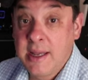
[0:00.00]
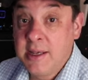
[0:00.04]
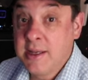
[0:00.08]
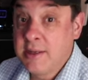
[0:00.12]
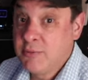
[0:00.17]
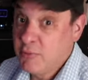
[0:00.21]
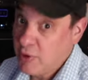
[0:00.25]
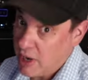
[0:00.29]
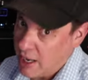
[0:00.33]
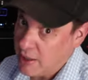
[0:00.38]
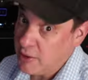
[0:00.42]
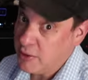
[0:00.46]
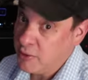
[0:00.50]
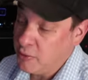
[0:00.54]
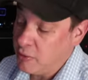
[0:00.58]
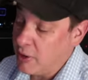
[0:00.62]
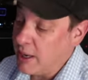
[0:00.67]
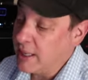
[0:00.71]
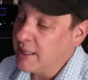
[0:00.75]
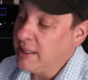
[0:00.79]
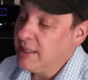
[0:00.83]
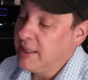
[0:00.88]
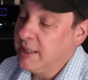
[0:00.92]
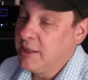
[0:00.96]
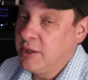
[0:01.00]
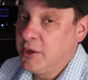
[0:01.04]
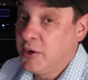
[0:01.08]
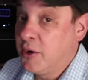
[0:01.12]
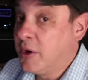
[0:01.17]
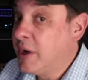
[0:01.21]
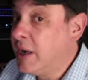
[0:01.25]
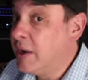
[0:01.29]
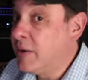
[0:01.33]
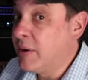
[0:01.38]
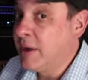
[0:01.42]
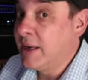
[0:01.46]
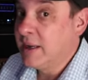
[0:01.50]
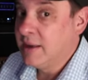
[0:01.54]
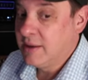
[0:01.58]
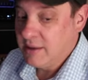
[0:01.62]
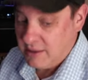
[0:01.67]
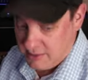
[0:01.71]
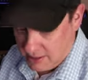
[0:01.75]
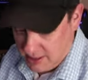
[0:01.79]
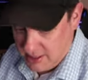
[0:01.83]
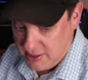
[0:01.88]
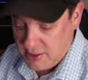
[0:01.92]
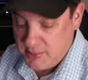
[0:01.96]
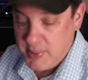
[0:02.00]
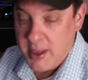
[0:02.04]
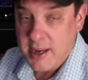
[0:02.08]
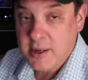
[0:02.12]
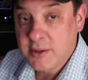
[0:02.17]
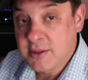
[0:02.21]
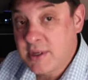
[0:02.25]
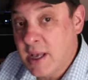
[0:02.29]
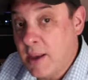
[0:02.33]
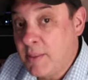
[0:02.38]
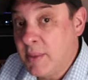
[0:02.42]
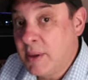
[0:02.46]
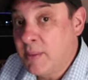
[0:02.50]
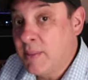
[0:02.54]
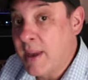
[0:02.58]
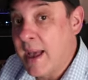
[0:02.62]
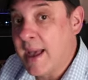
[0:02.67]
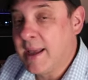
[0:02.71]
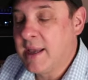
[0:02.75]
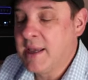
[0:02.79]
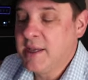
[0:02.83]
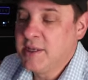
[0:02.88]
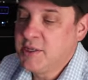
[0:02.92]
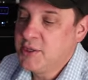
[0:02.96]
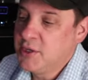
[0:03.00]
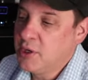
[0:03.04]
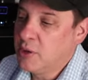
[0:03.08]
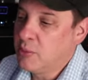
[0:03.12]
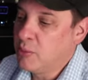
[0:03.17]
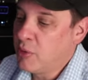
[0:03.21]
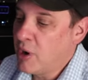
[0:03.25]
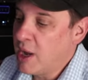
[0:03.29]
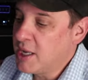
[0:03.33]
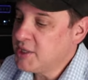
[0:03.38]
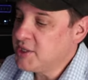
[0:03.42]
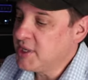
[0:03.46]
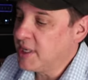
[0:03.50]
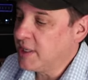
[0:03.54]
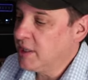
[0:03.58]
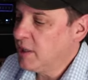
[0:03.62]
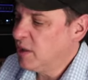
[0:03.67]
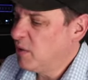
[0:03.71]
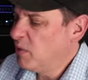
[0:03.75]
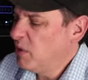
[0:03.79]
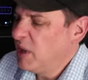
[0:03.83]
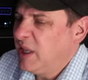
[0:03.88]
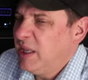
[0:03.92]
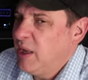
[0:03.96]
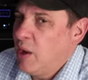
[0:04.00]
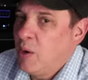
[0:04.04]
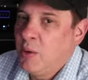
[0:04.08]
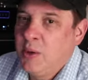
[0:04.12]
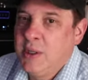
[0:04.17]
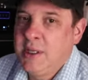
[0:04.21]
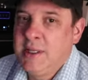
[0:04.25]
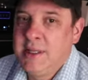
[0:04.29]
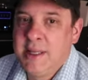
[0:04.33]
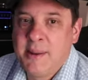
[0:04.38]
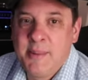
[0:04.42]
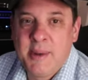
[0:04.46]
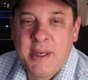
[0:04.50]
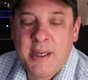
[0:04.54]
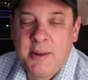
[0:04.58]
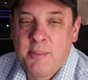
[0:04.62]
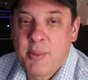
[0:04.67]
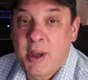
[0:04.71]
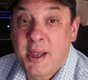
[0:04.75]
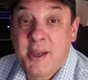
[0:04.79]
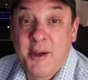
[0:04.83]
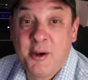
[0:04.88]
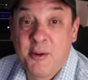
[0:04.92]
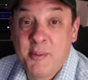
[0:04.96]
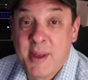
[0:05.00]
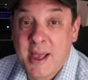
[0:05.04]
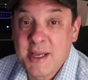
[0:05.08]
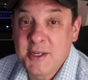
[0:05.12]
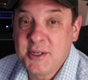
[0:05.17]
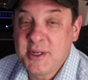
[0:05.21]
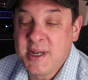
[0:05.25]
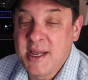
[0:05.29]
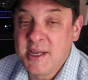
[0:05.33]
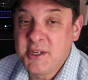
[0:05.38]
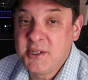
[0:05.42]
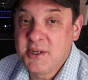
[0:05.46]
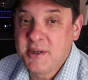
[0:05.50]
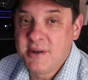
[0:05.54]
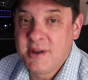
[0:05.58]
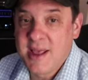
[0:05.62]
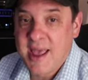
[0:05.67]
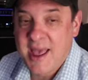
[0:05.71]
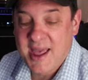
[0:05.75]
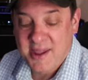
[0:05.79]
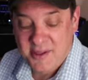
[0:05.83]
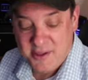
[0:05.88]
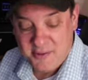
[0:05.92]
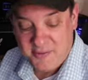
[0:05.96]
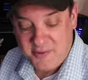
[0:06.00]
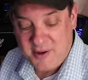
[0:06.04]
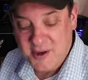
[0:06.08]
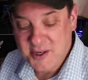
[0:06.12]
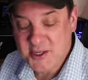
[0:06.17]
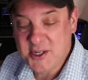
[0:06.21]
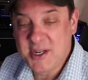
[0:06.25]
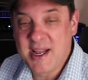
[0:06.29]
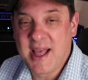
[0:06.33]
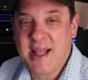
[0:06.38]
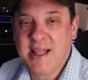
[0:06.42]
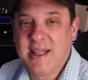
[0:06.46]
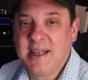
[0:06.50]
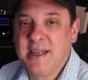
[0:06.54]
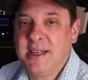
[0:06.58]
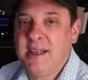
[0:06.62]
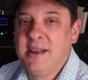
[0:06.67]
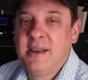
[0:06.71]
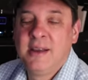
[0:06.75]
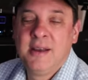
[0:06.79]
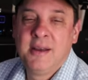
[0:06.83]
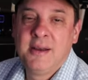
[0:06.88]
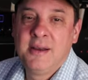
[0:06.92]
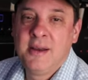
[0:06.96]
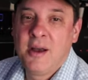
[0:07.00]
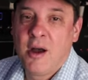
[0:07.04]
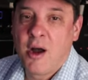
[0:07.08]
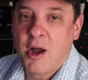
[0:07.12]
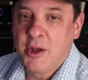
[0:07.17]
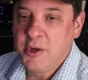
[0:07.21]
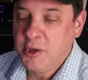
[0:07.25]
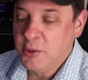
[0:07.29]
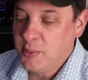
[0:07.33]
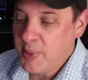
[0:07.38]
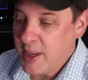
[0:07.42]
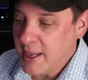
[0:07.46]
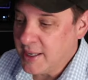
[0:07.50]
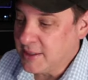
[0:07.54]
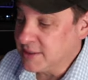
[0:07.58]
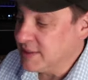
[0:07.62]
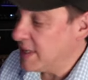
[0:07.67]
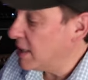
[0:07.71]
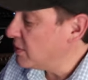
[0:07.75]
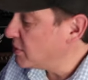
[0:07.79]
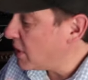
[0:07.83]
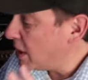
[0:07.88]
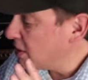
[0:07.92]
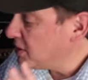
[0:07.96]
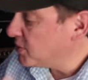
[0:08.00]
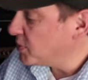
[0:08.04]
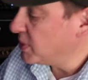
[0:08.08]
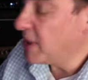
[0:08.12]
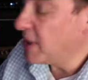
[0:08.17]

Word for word: and routed correctly and you're hearing uh, the pedals coming back into your project, you're really only limited by your imagination and the functionality on your pedals. Now, I just